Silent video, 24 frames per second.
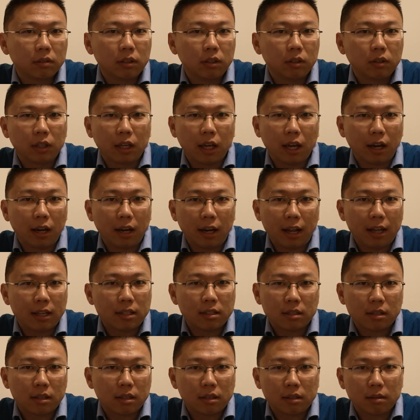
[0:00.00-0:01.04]
get
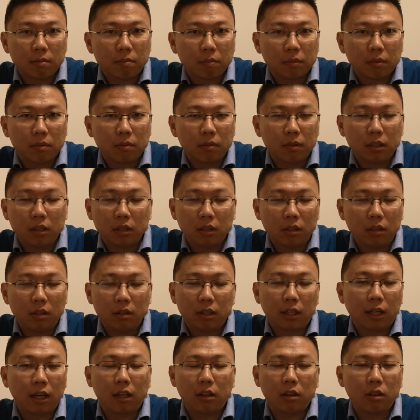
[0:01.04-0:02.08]
less, you
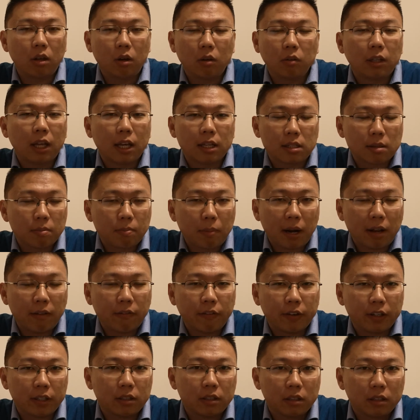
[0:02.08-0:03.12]
get no tax
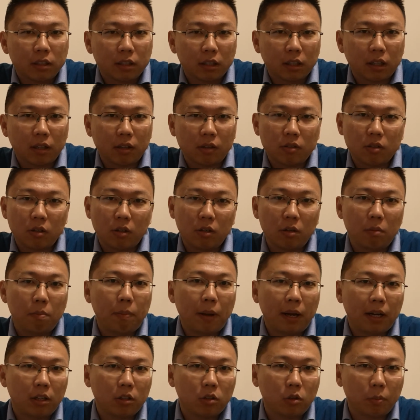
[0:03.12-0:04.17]
benefit, so you
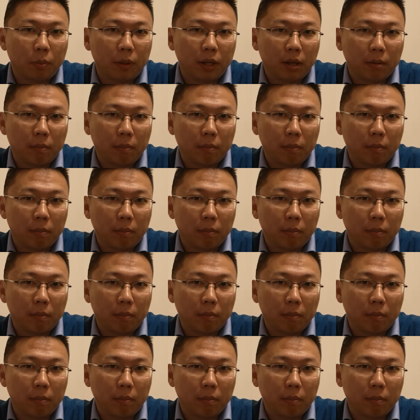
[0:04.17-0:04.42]
better to be